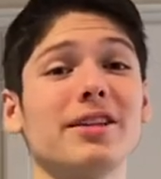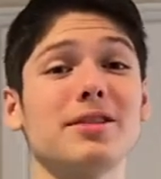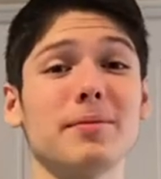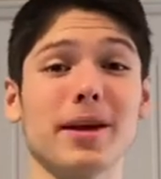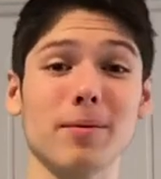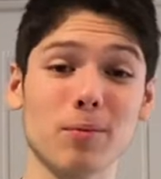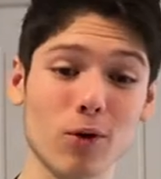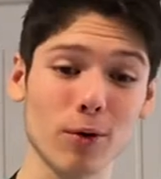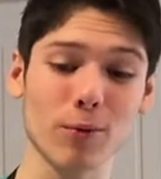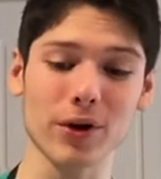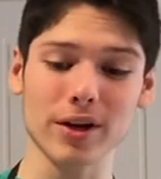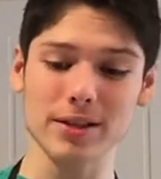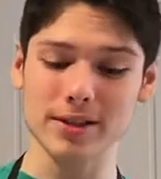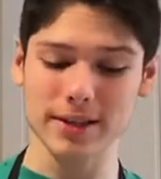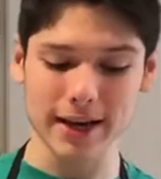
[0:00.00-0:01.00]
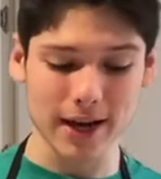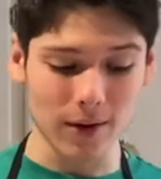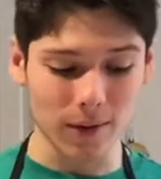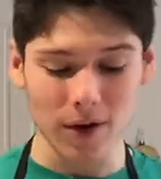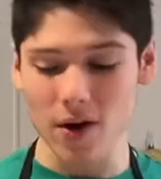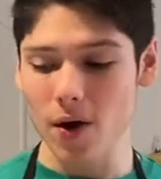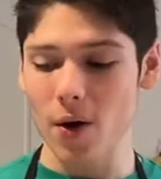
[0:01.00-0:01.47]
to make more bricks. Now,
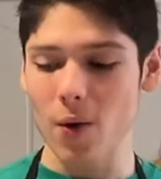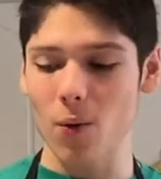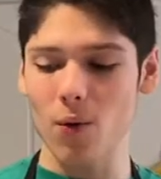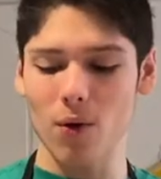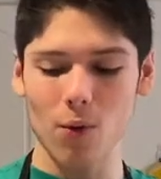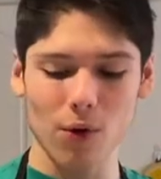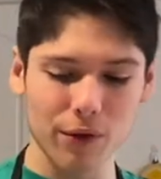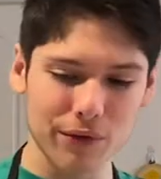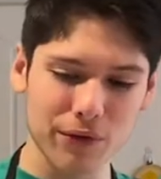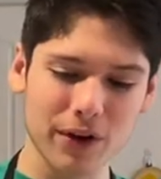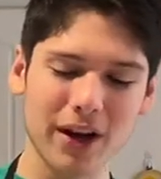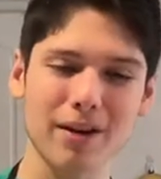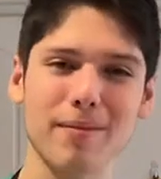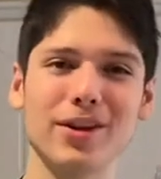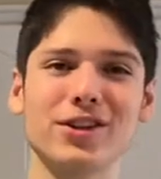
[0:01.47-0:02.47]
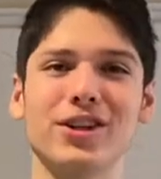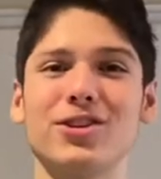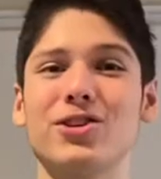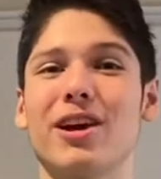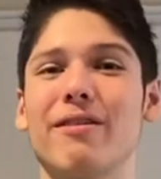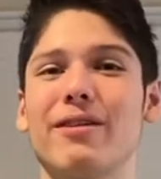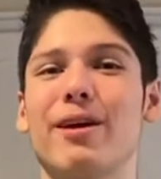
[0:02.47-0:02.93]
what we forgot to mention is
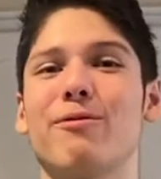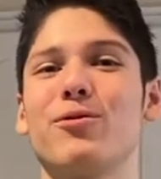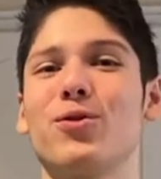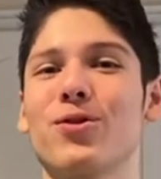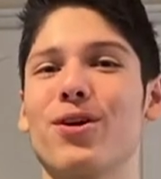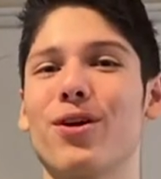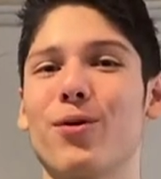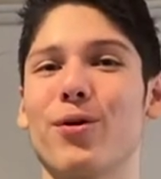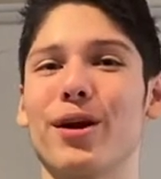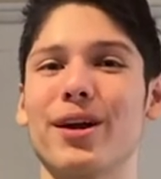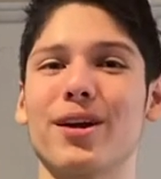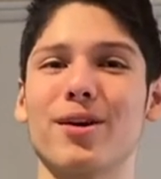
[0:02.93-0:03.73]
you have to have food coloring.